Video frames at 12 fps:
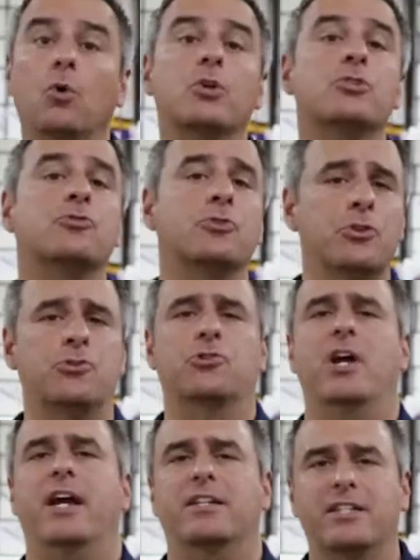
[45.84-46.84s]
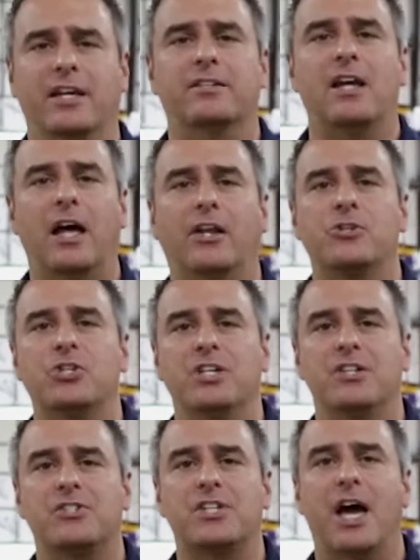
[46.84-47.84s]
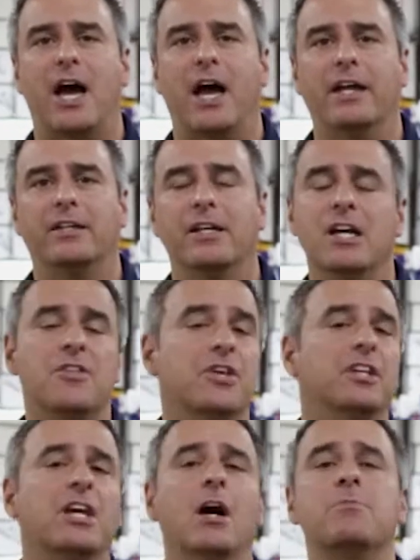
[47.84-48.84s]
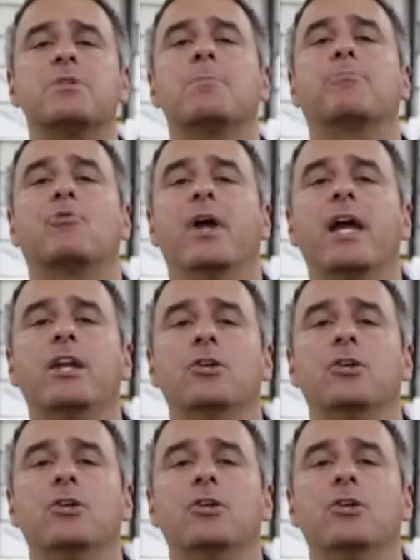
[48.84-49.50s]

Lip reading: or TrueTrack technology inside. Then comes a brand